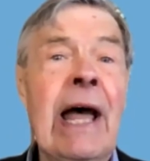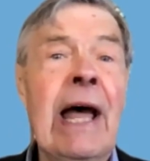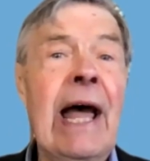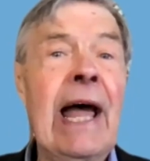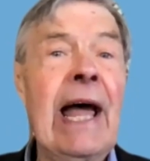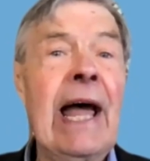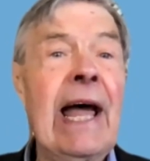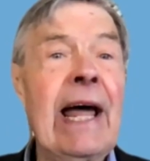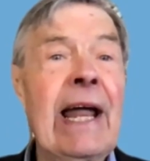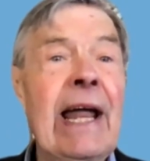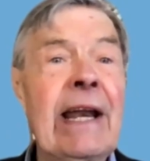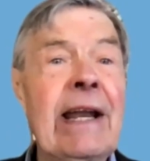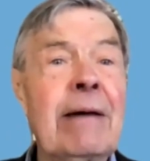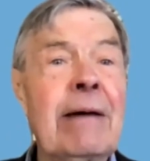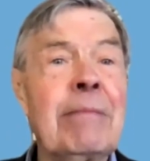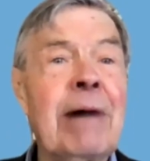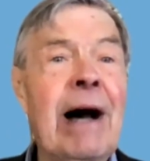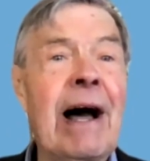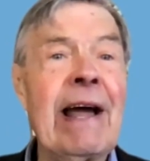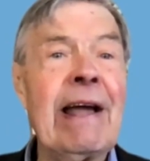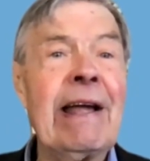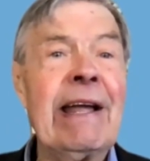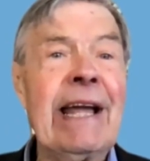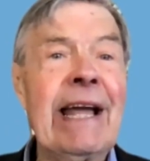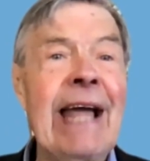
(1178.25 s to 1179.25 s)
And am
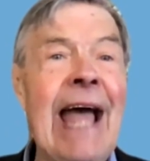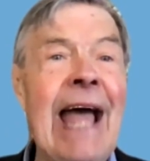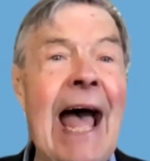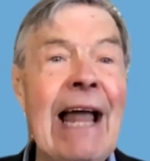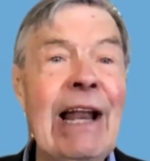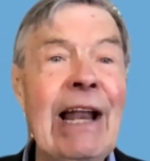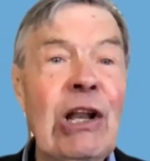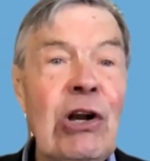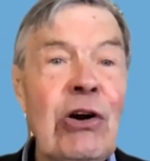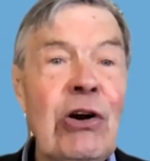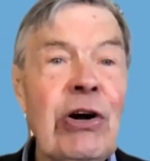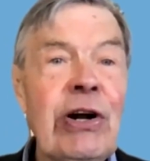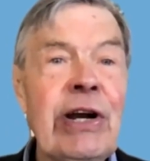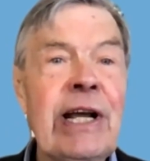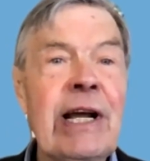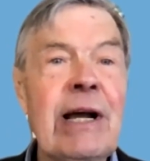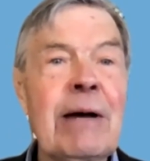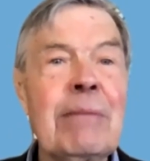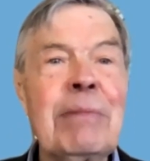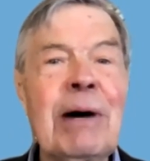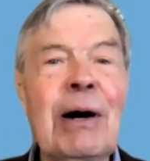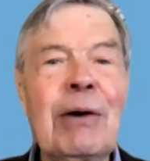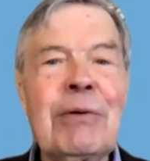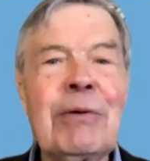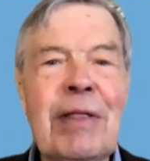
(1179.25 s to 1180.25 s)
I learning
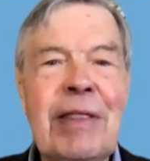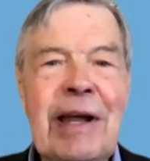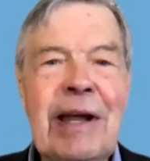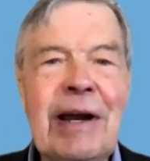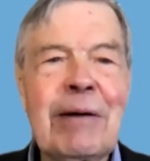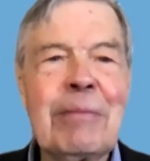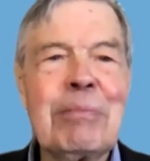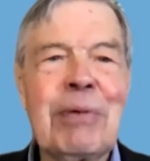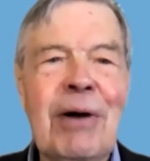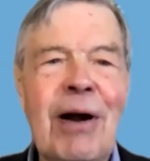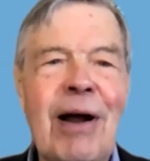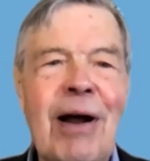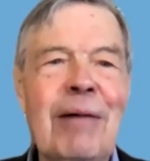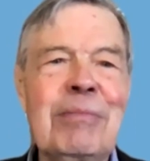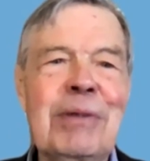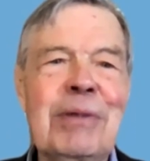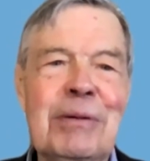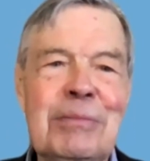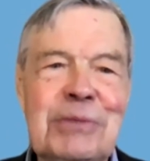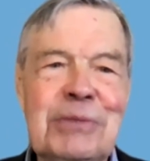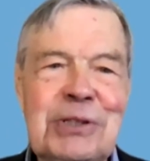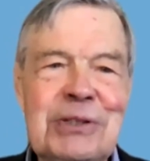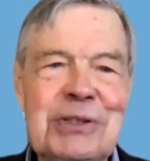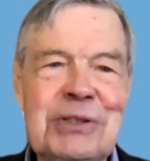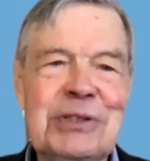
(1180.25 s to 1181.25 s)
about their
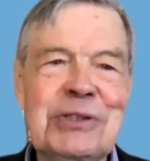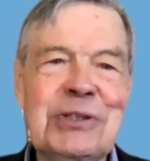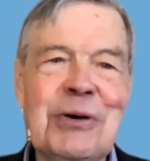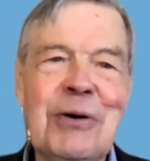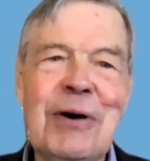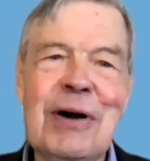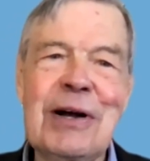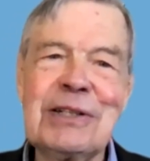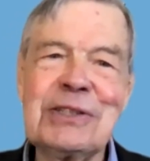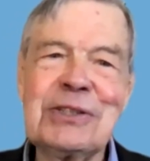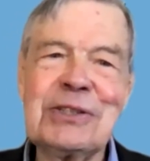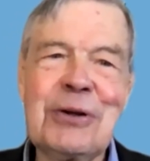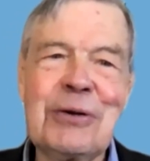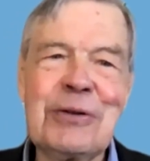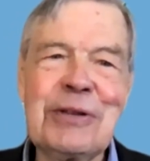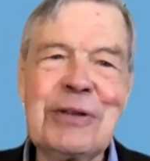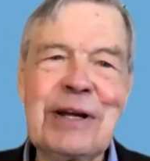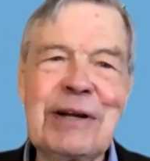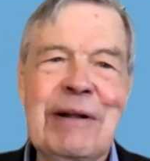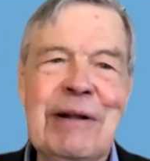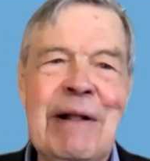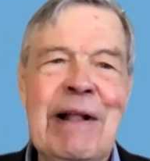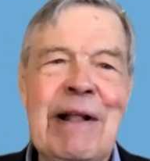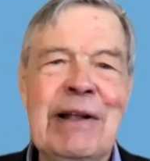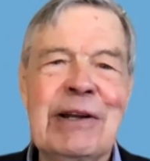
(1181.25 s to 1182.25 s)
problems and so on? So
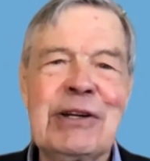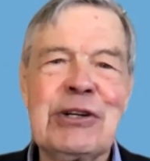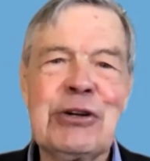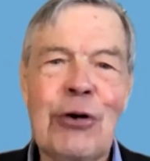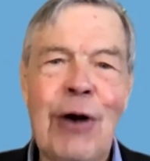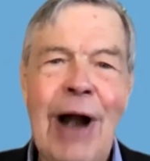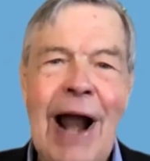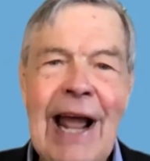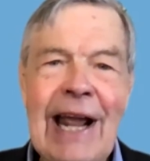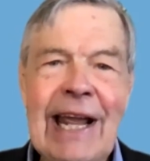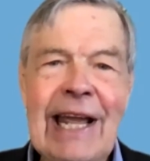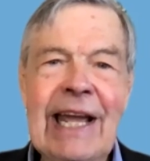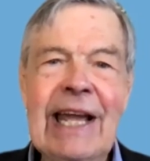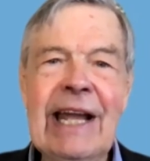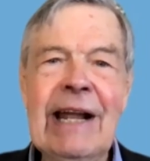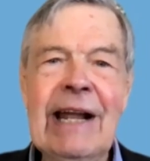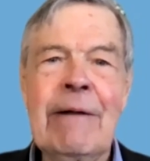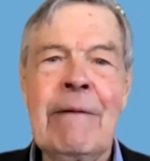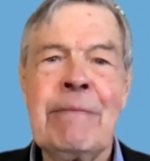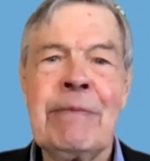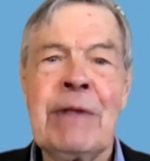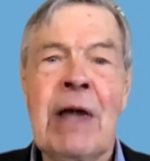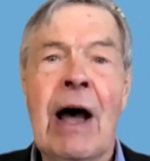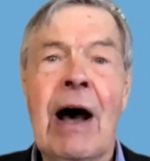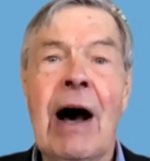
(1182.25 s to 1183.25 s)
the tracking
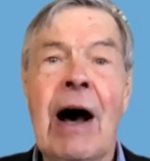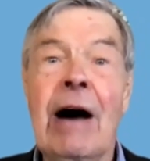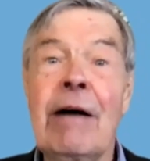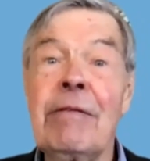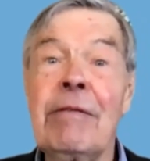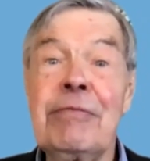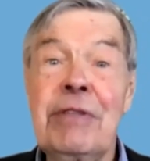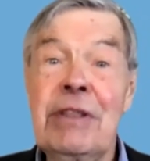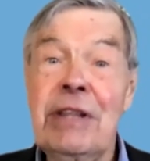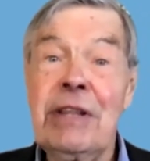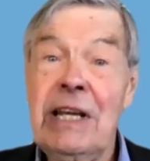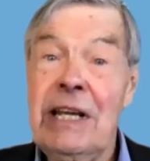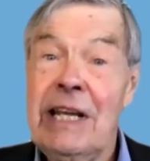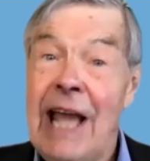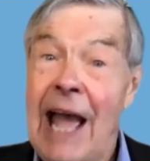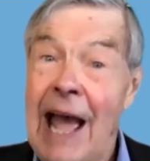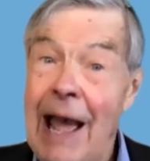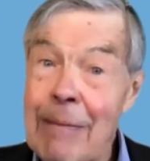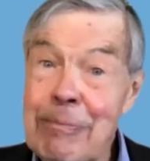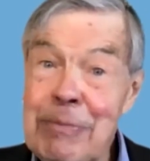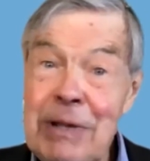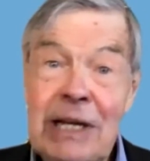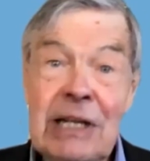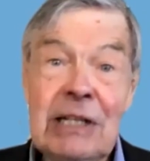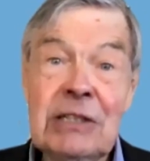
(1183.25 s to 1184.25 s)
of the
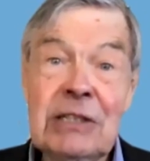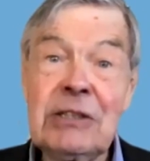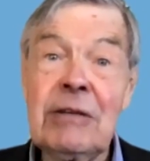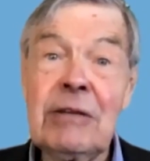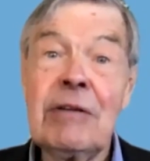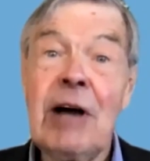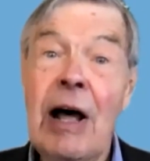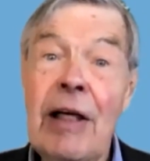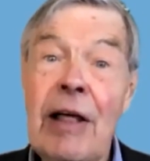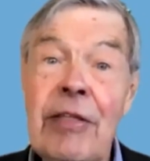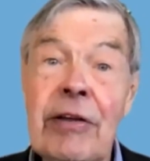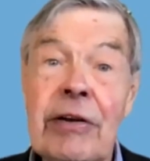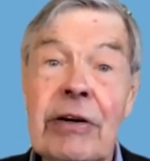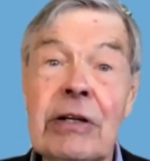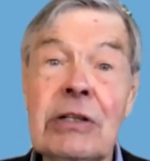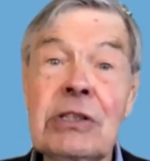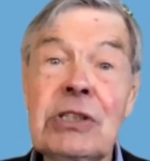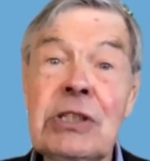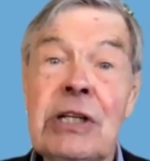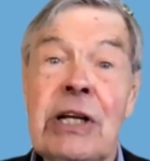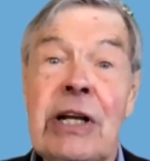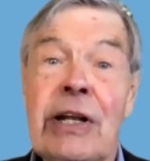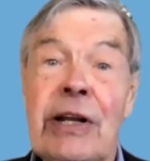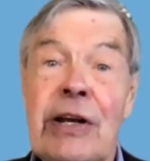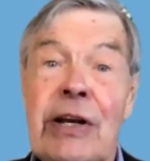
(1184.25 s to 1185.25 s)
happiness of
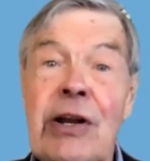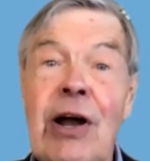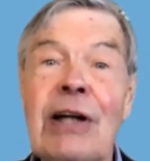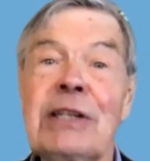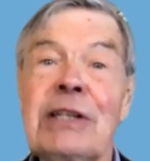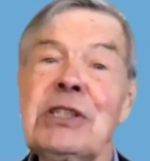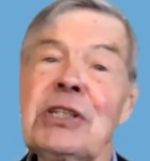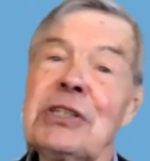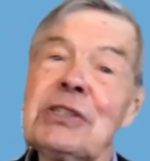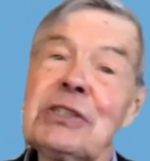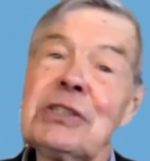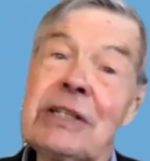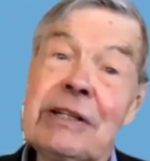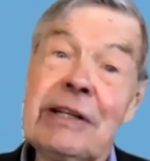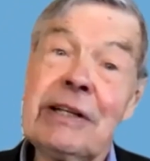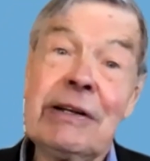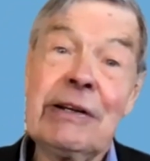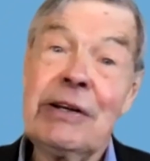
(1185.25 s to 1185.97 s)
others, not just